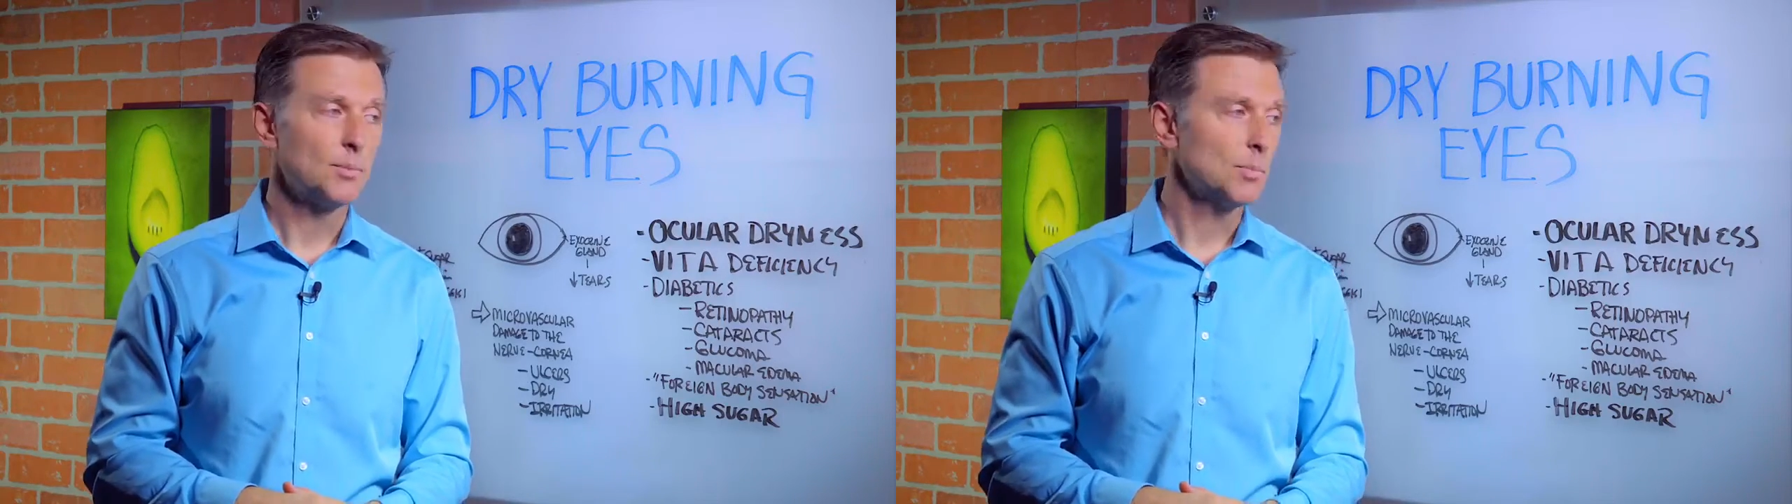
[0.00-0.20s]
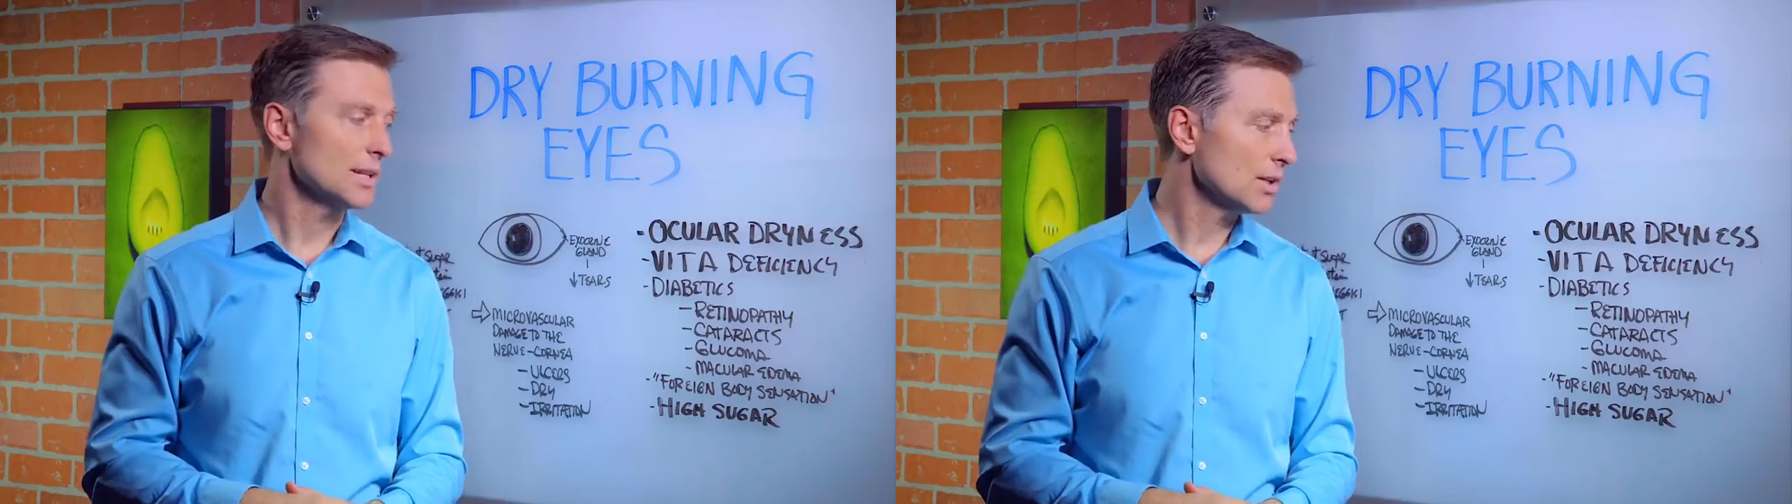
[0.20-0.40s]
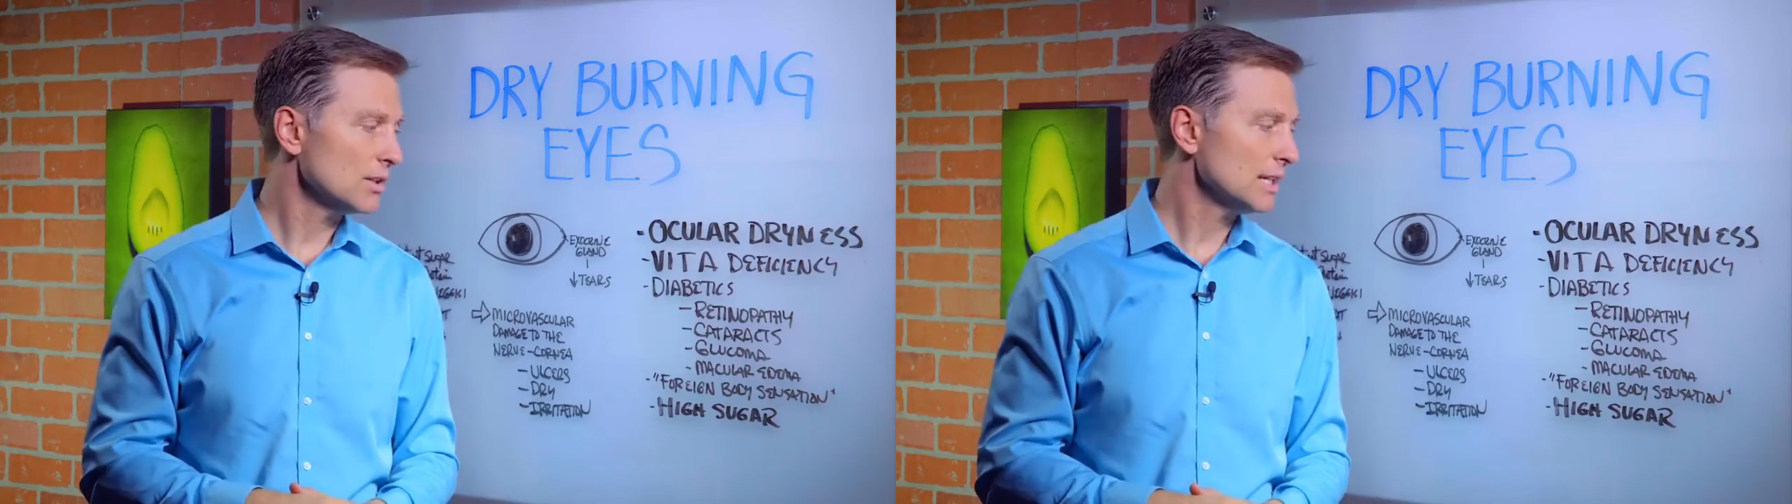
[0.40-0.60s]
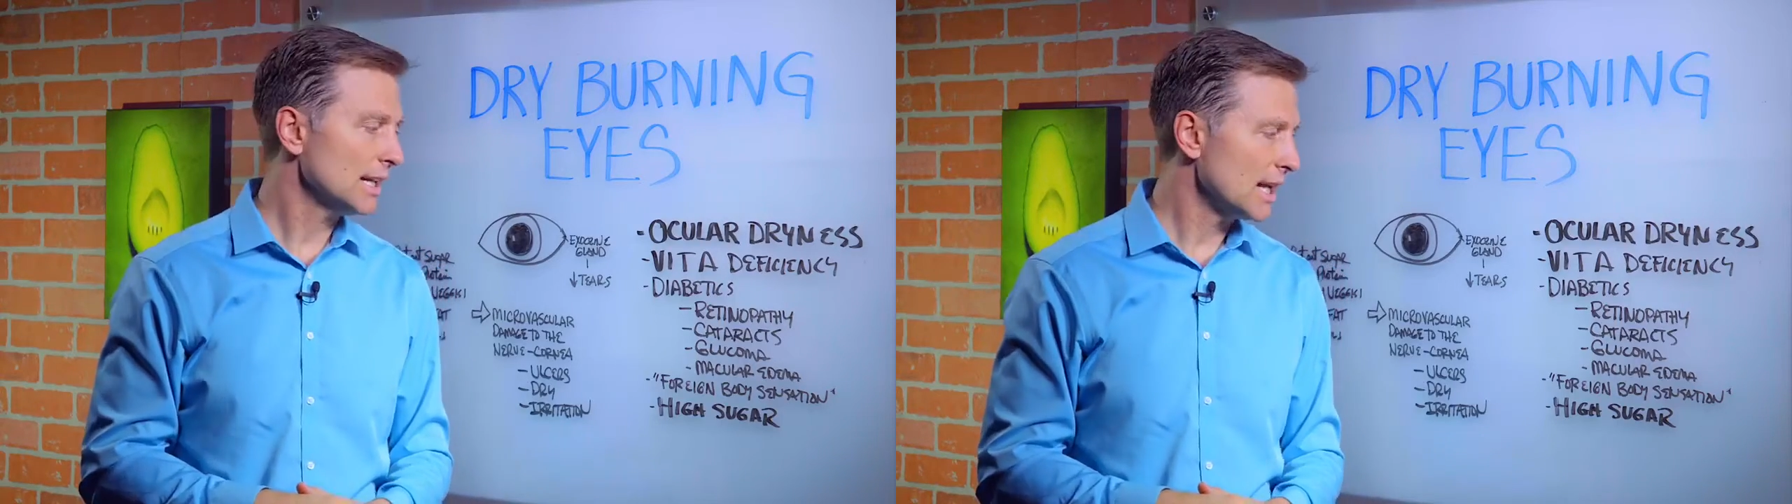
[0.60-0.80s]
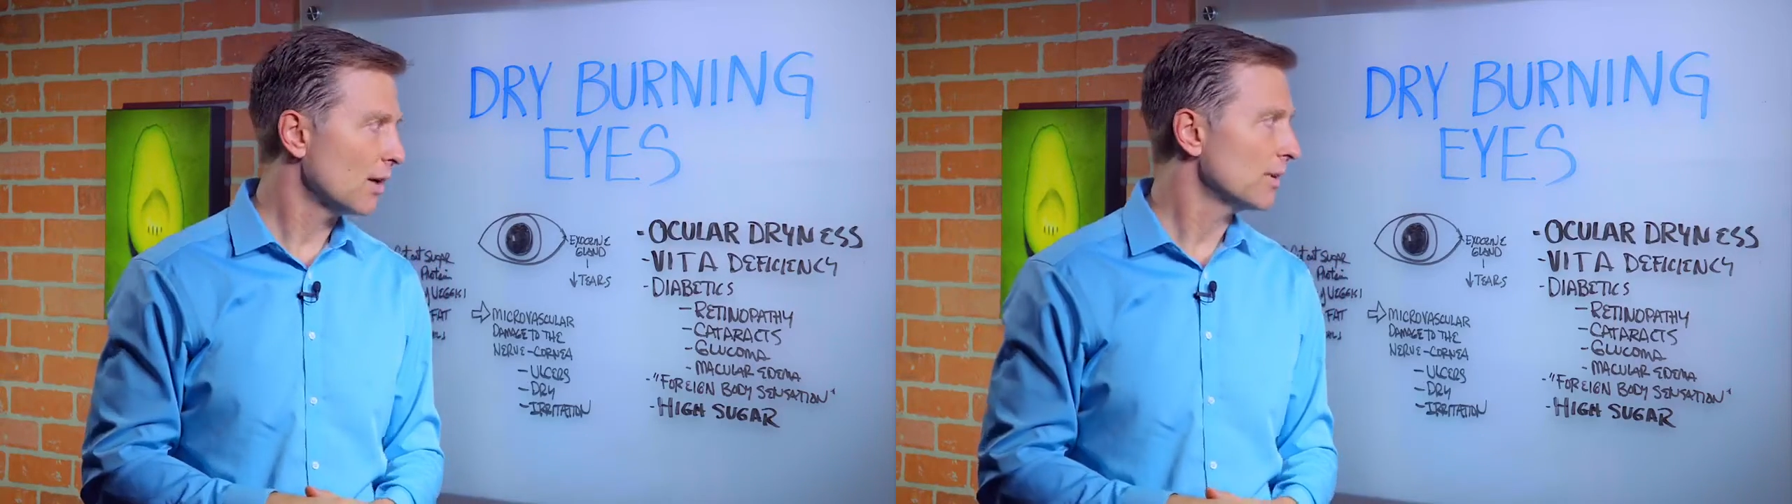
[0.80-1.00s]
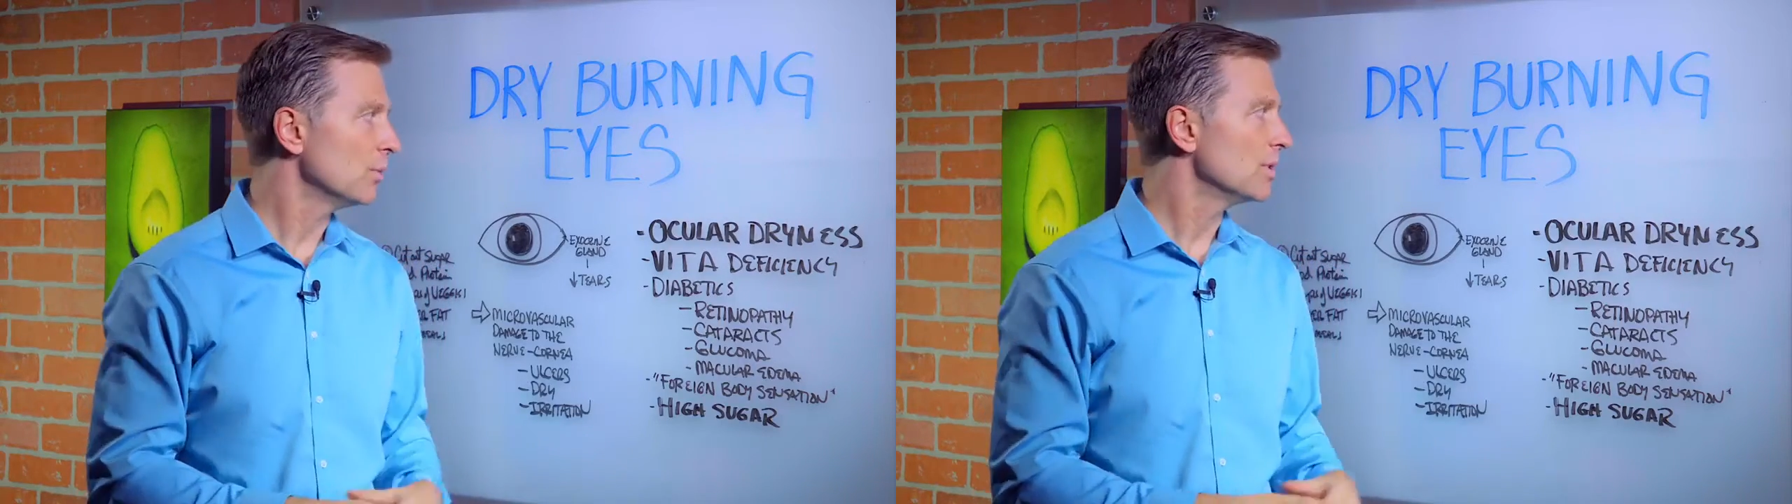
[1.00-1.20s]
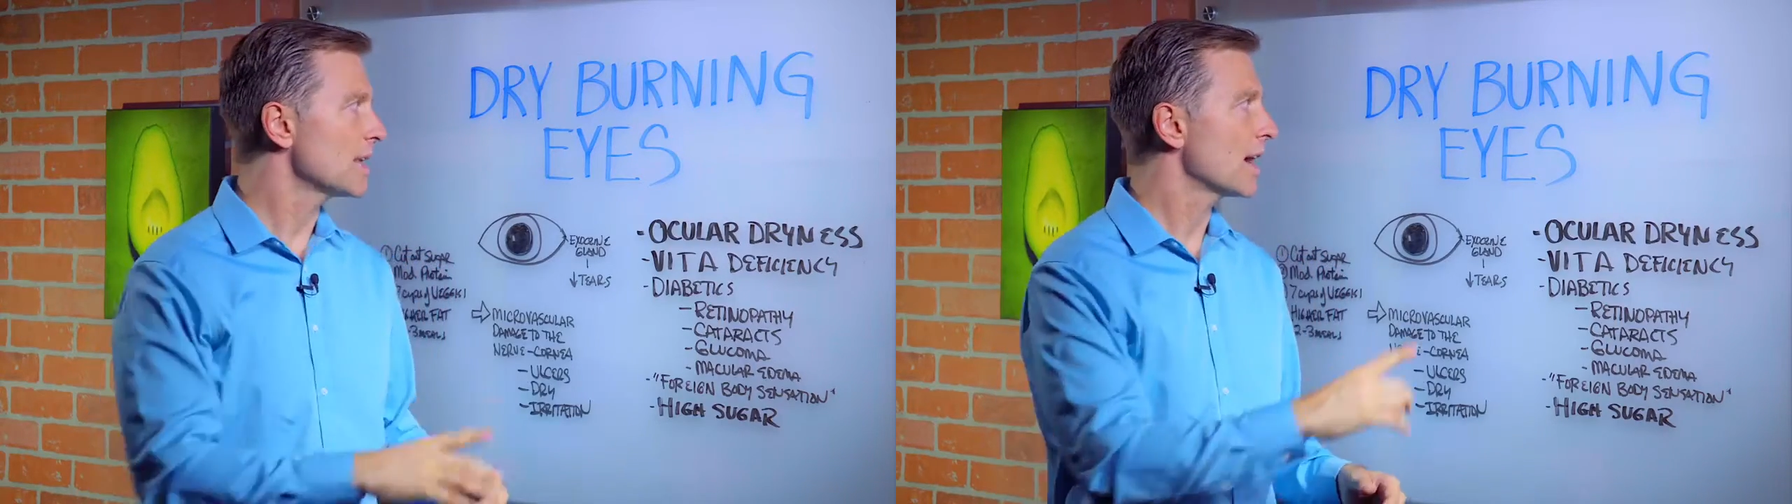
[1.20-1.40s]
But little did I know, it was